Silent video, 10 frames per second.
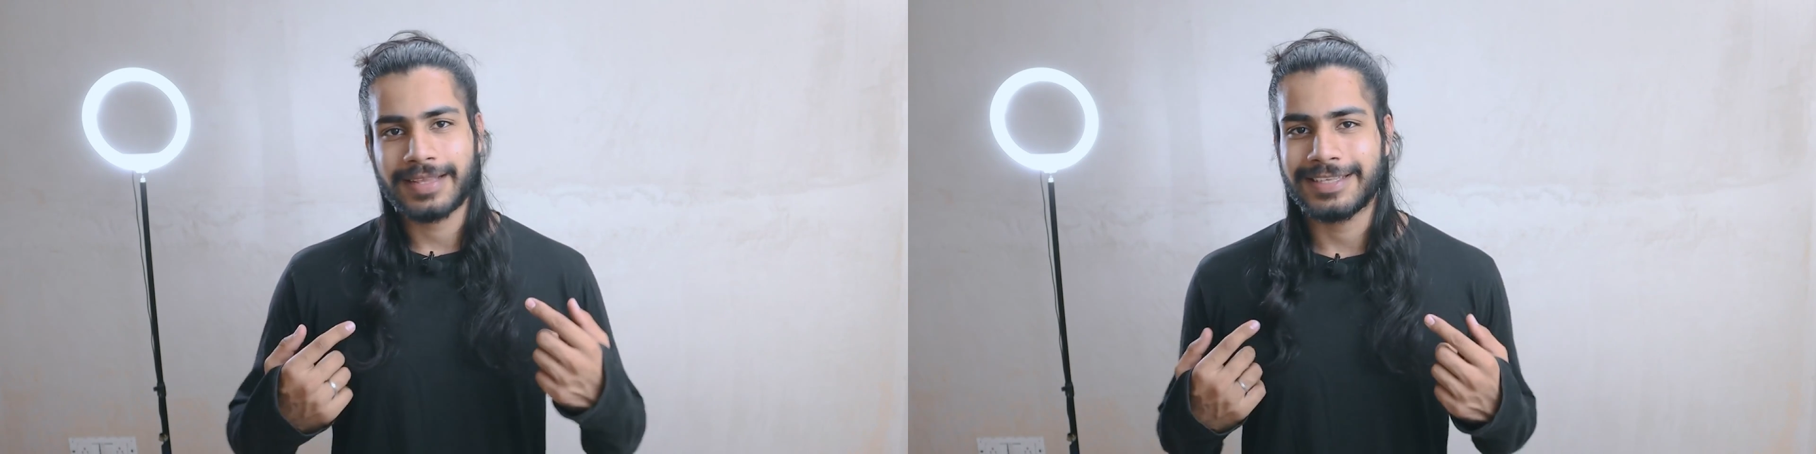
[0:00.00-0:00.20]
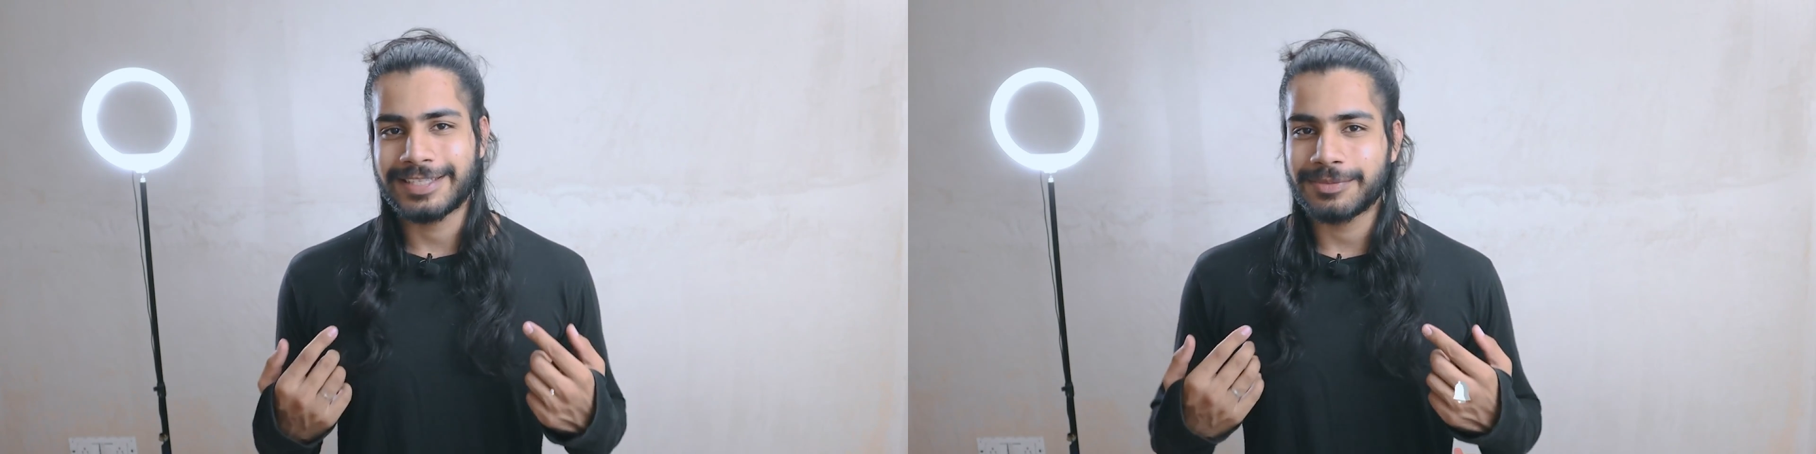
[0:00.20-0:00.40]

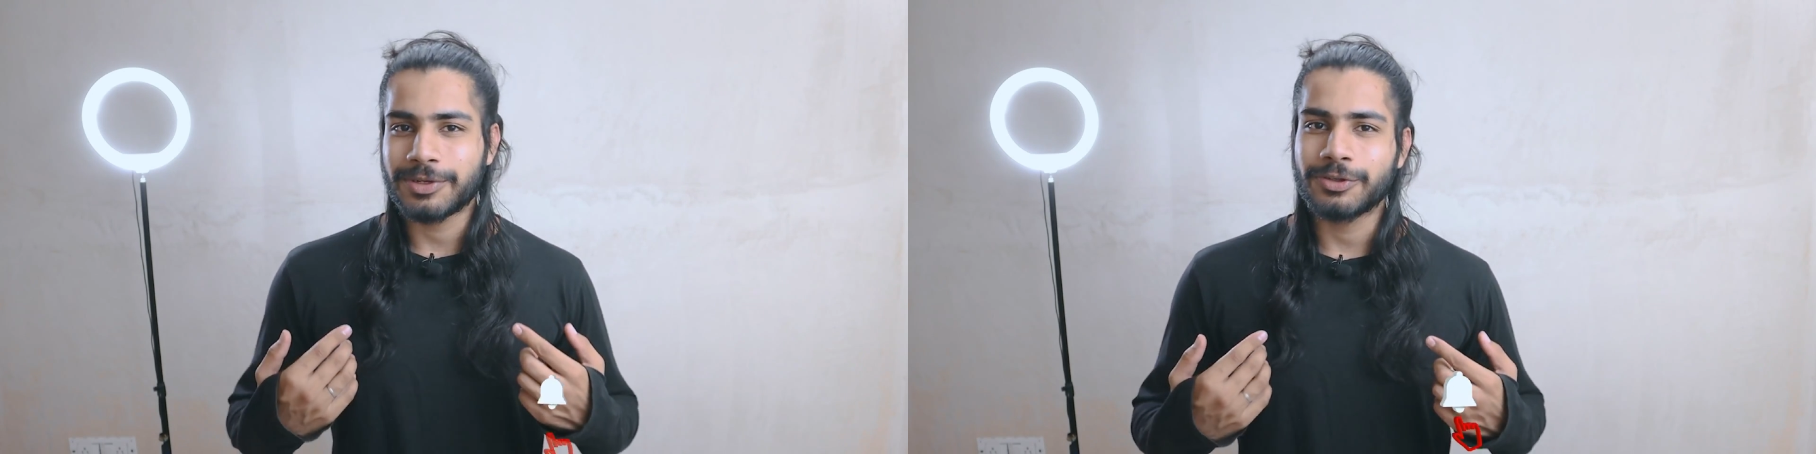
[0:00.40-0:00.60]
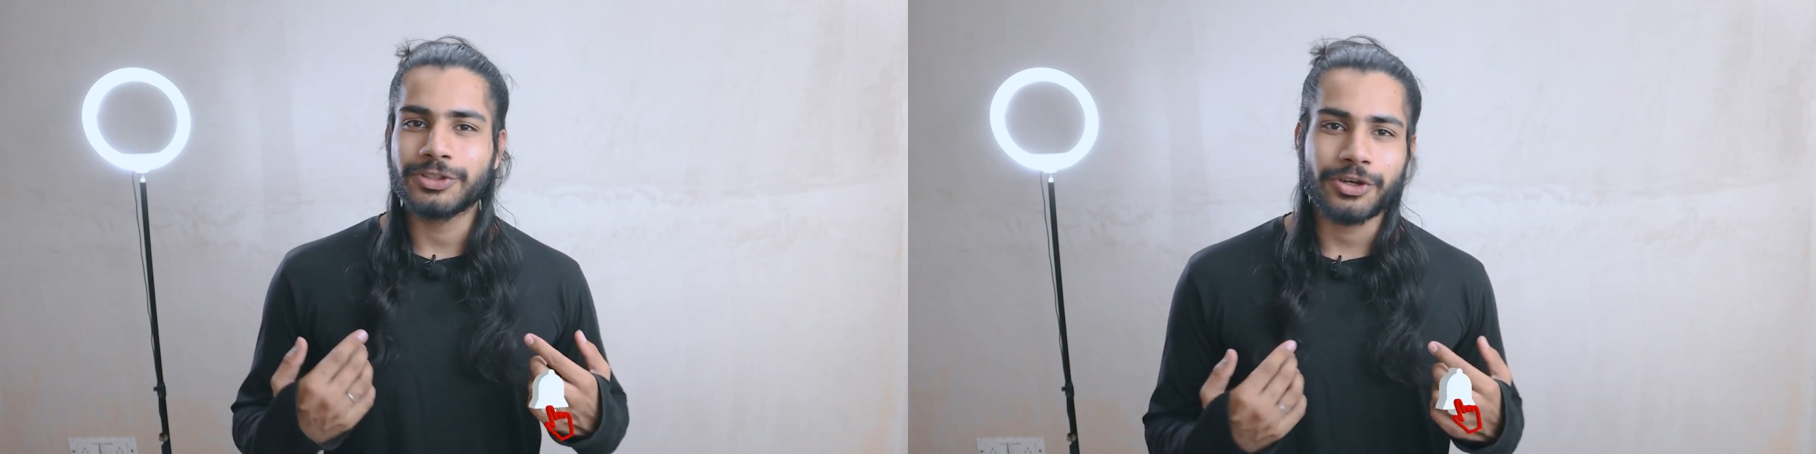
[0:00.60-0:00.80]
This is
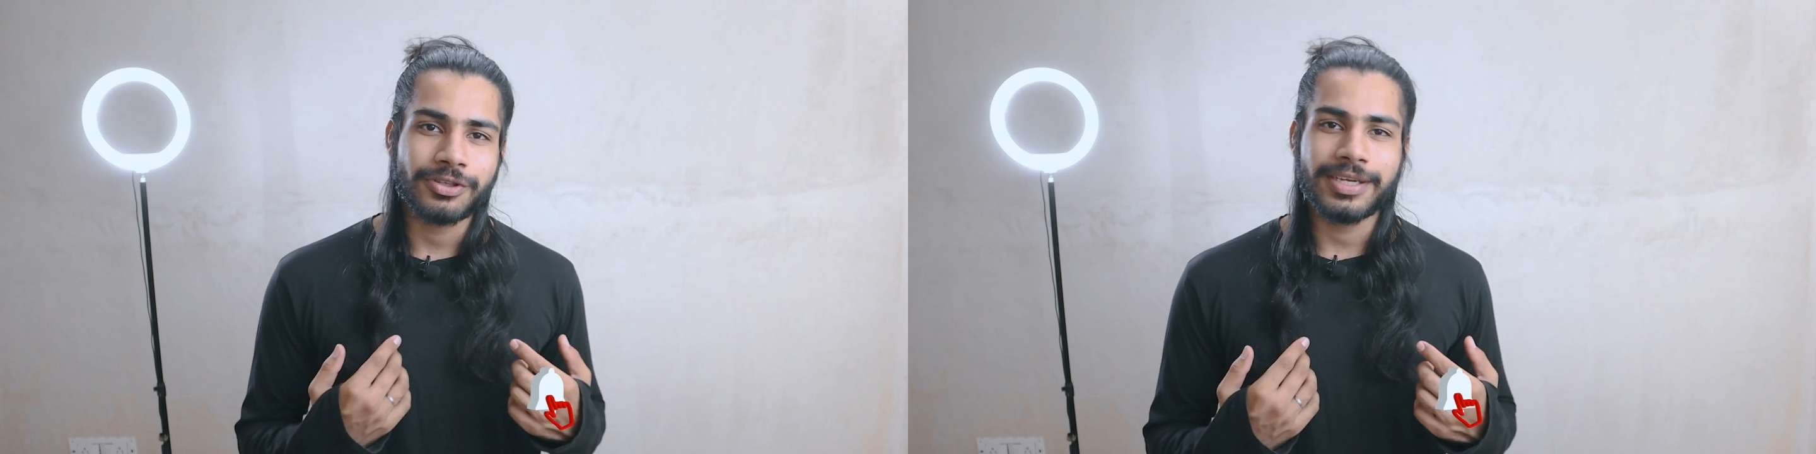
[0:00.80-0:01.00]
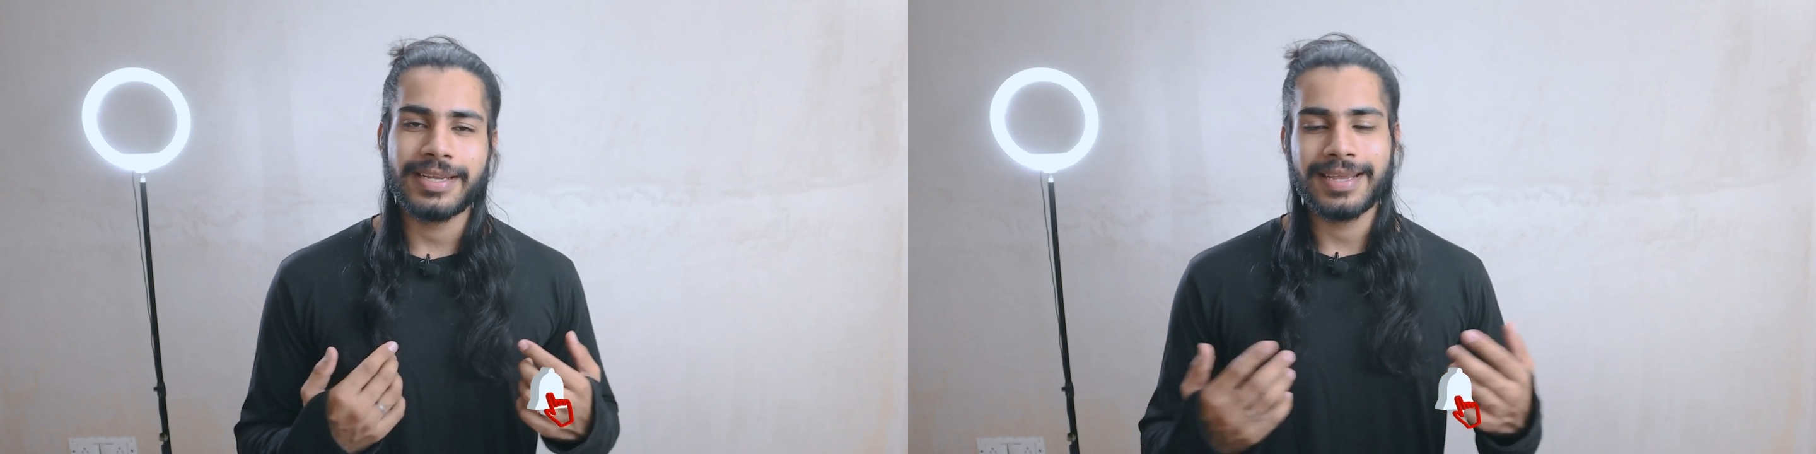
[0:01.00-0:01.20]

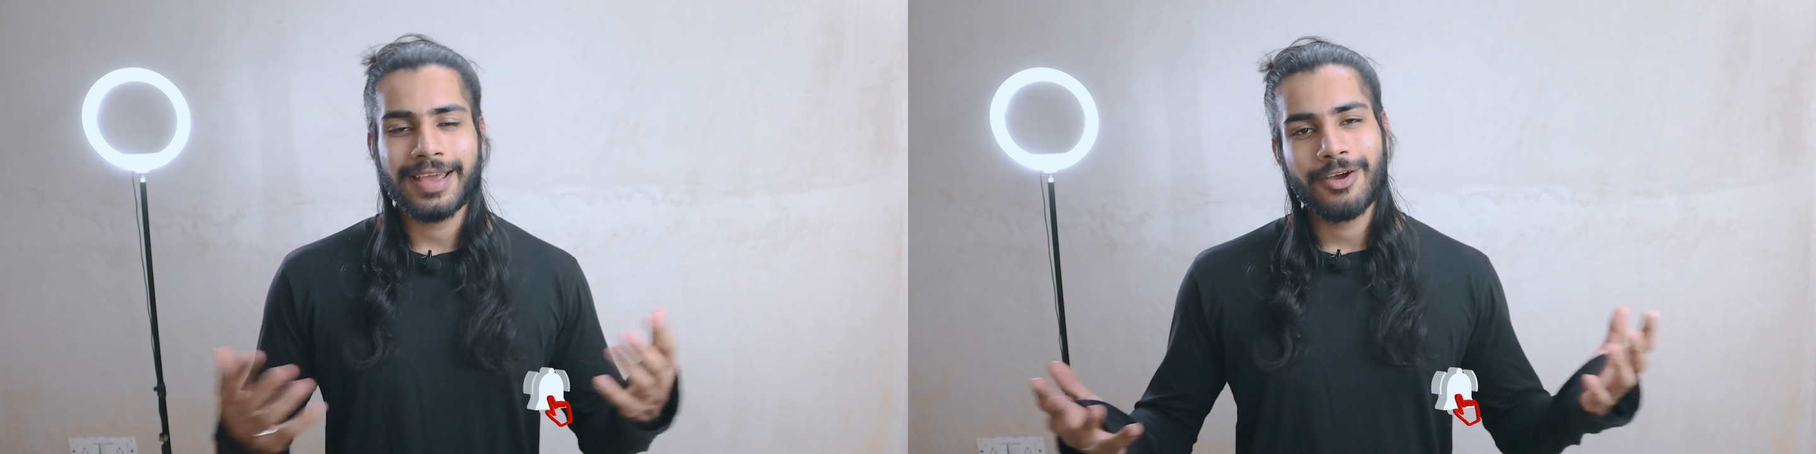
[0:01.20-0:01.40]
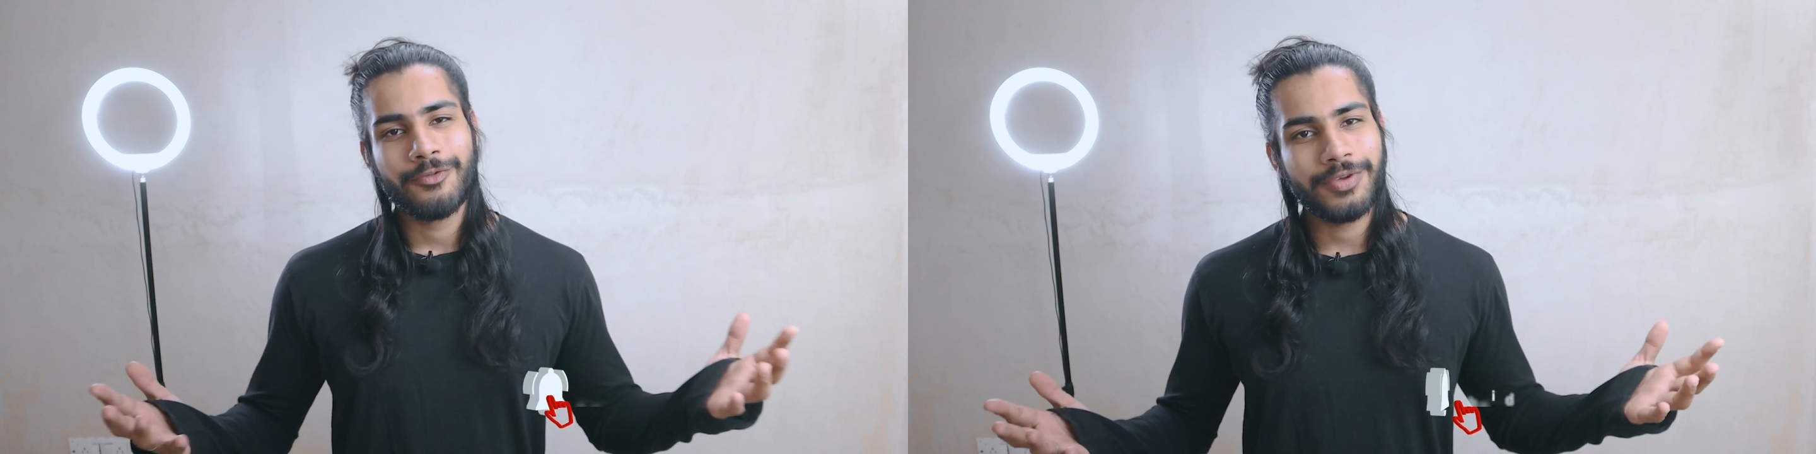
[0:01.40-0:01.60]
Choudhary.